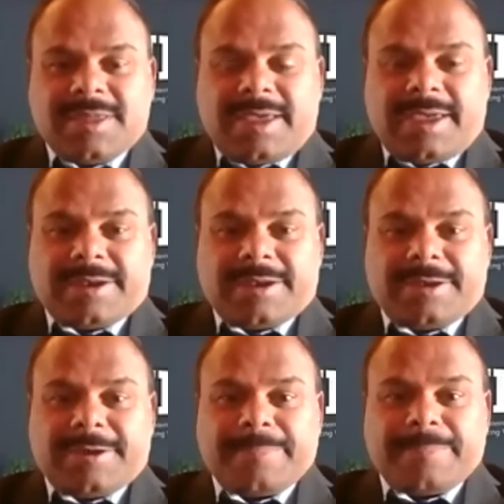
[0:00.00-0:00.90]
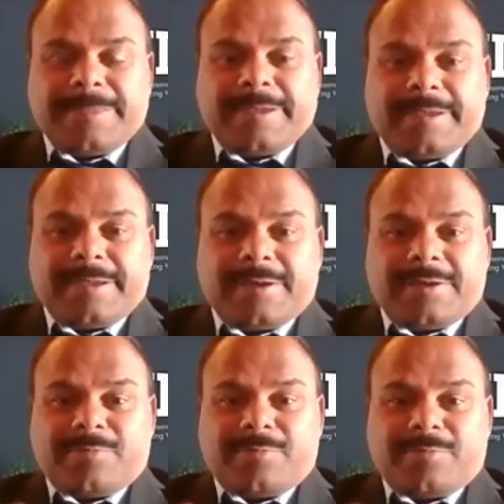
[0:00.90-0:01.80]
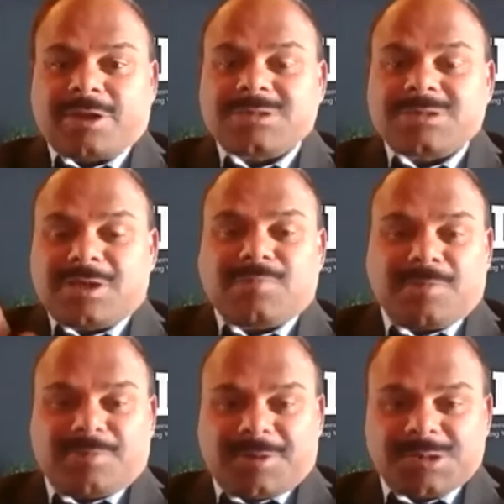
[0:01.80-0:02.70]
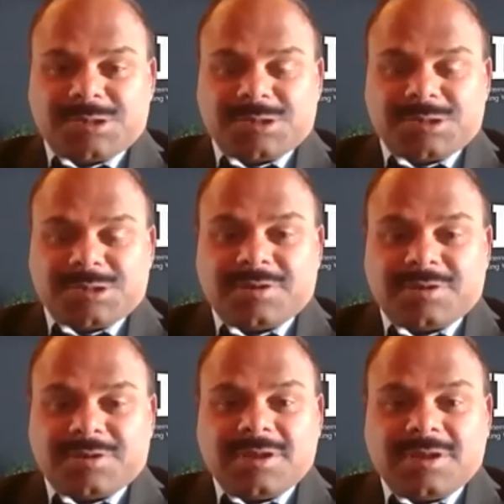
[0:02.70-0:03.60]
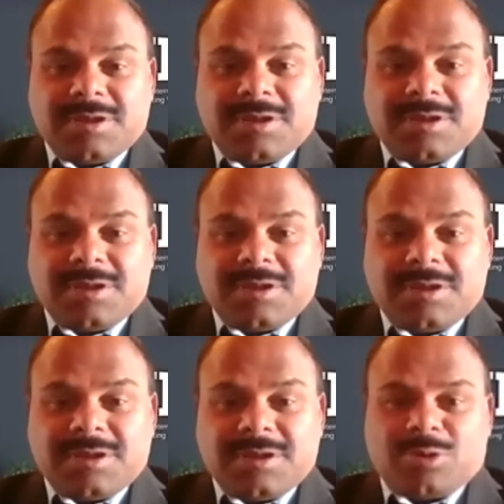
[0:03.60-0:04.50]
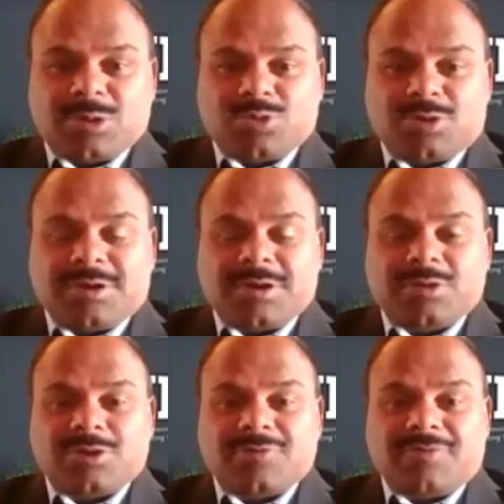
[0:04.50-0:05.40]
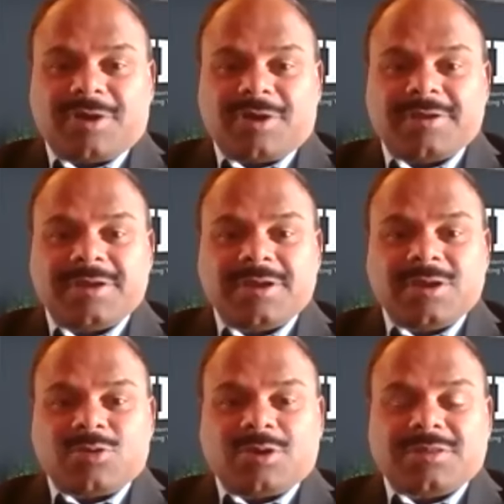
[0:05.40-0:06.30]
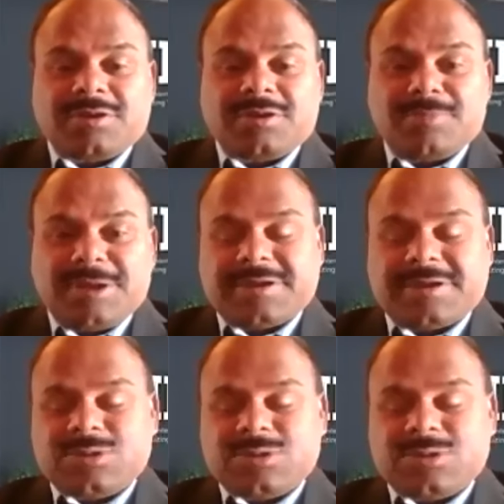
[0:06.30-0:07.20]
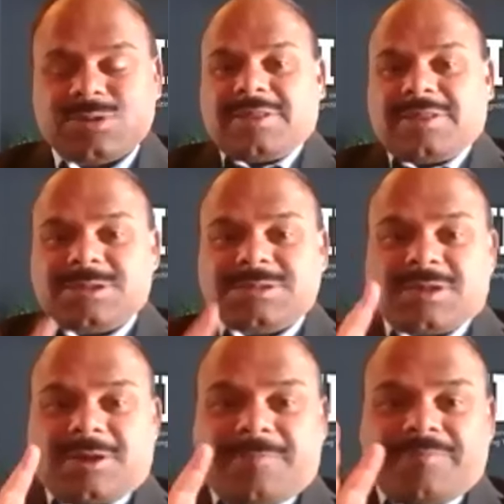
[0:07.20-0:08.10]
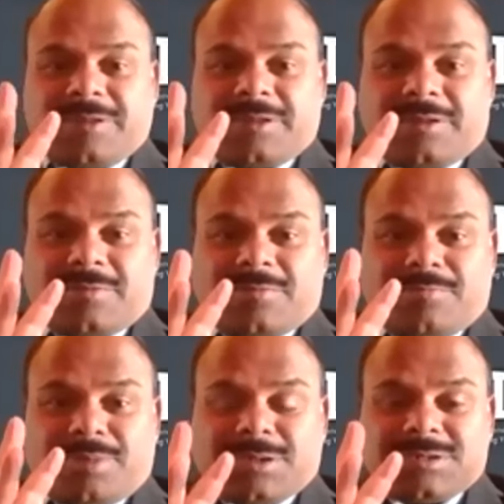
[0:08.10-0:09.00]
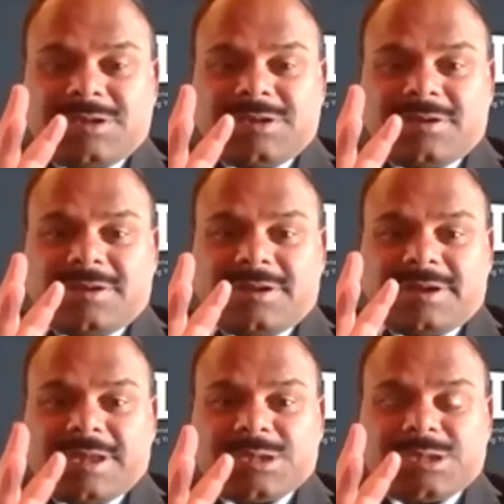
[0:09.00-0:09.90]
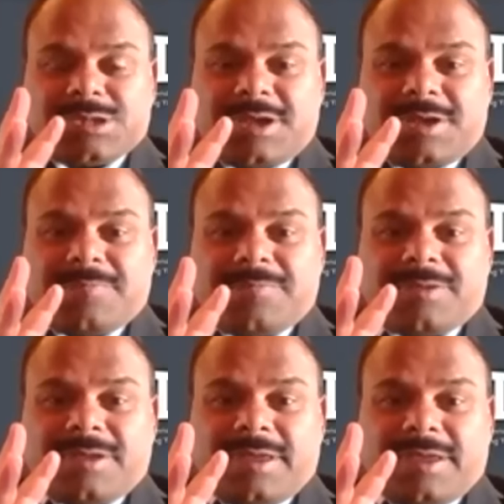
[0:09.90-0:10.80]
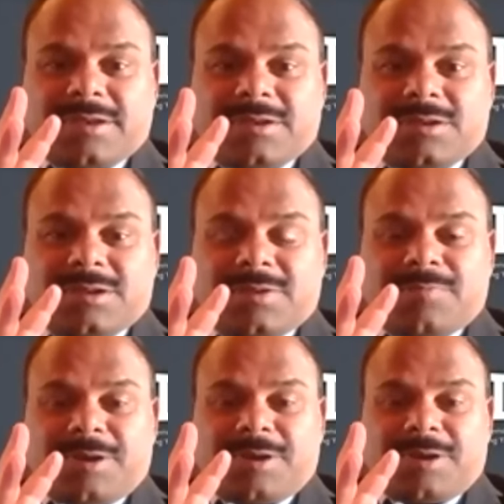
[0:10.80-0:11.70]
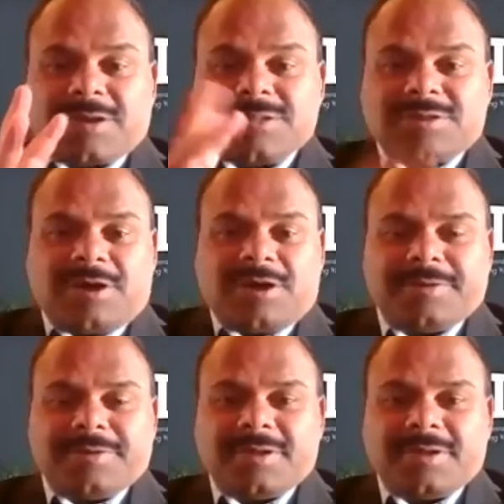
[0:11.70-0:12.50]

And um, Pakistan population is also probably about 225, 230 million. So these um, Brazil, Nigeria, and uh, Pakistan,